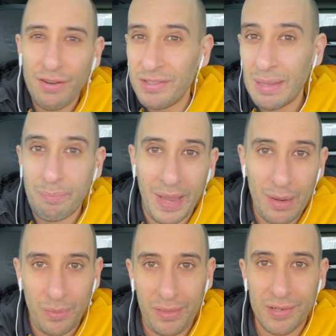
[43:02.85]
inner
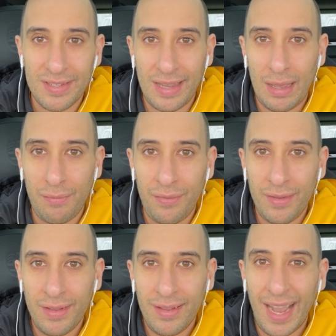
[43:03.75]
debate with yourself,
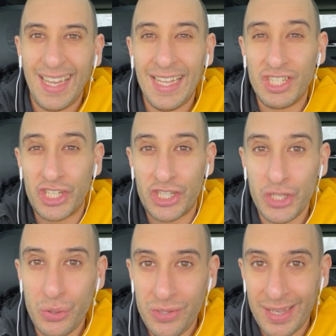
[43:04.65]
and then
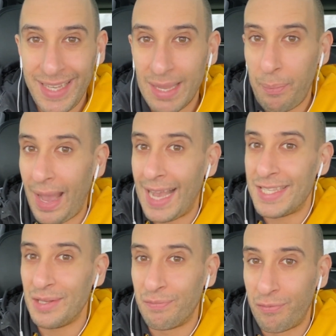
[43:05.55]
choosing the
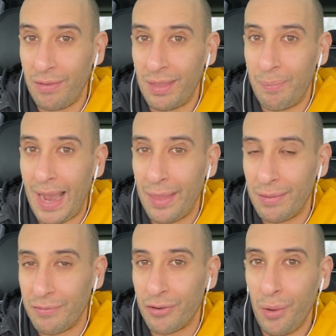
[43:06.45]
path of, the path
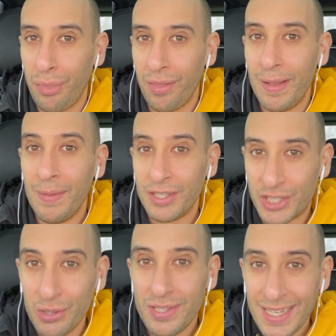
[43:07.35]
of growth,
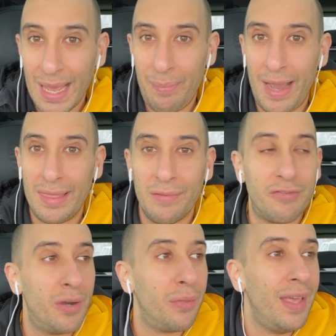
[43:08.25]
choosing that path of
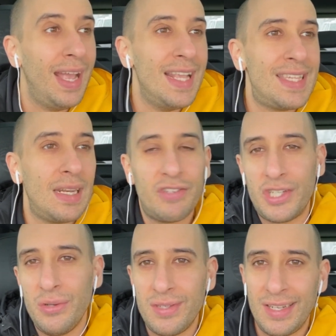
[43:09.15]
growth instead of
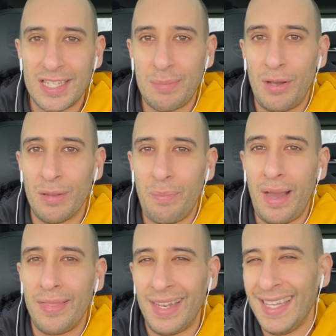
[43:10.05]
choosing a smaller
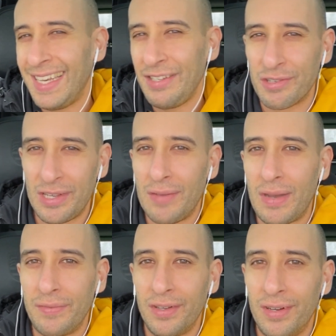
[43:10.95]
path and letting
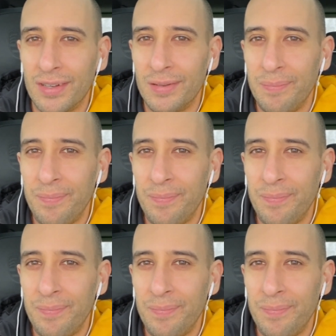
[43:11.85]
yourself off the hook.